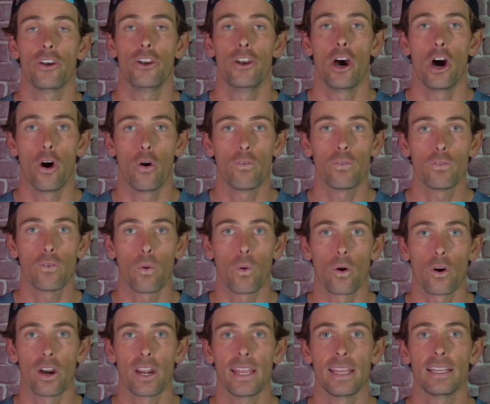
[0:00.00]
known
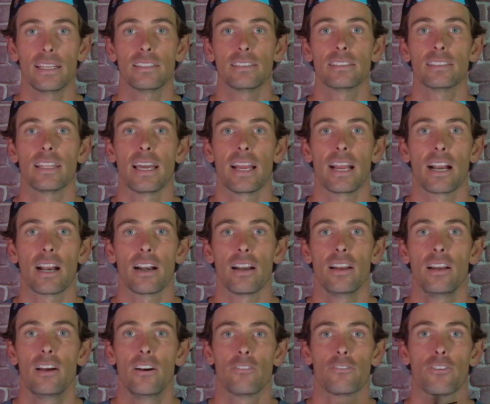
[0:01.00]
for is
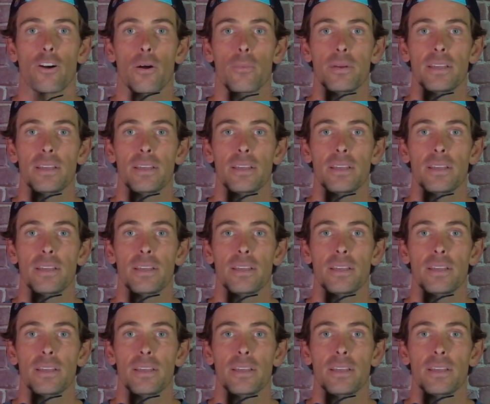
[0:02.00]
their from